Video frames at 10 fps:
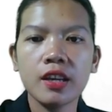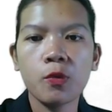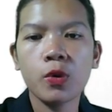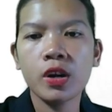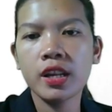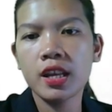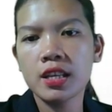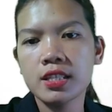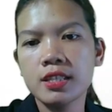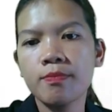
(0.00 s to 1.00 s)
one
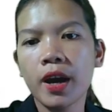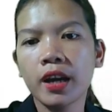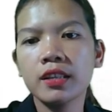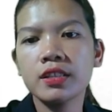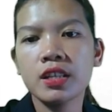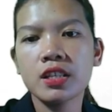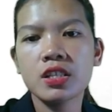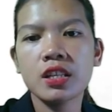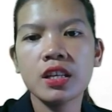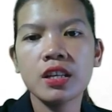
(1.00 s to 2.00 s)
is
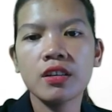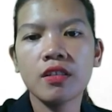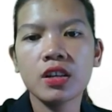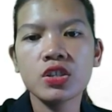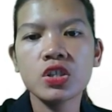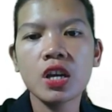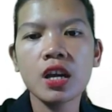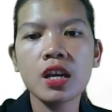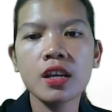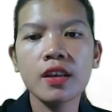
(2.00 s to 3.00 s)
Bangladesh, and then the
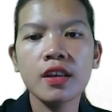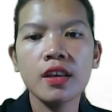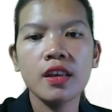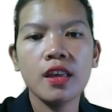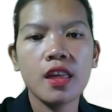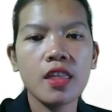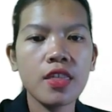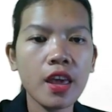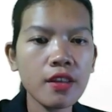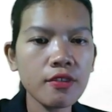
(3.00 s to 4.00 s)
Russia, and
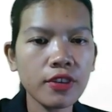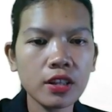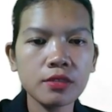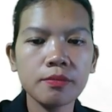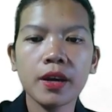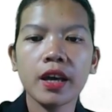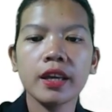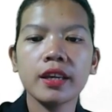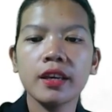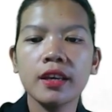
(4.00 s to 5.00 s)
then followed
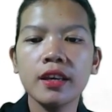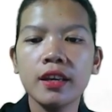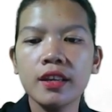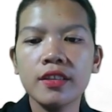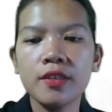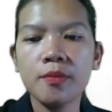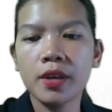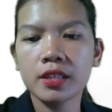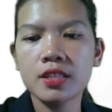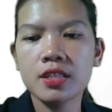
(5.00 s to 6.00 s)
by the
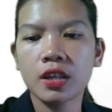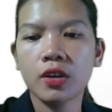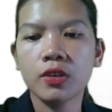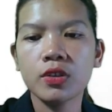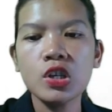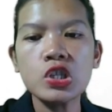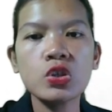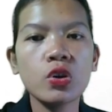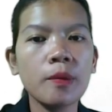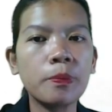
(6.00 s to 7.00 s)
Mexico.
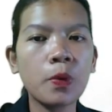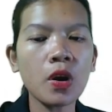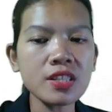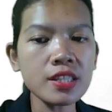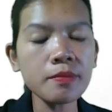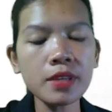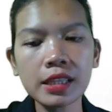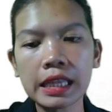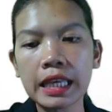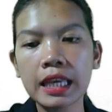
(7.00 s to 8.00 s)
So
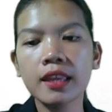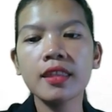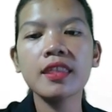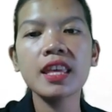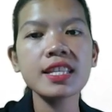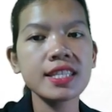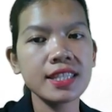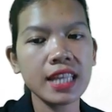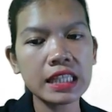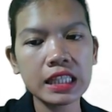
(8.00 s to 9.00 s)
approximately these
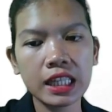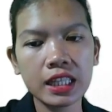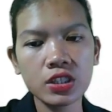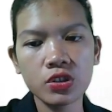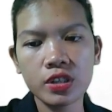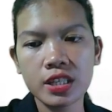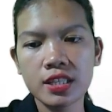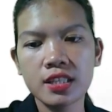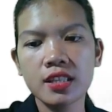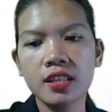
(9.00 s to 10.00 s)
10
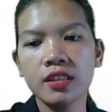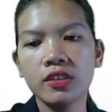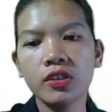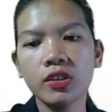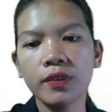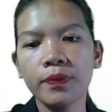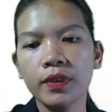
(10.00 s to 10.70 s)
countries, no,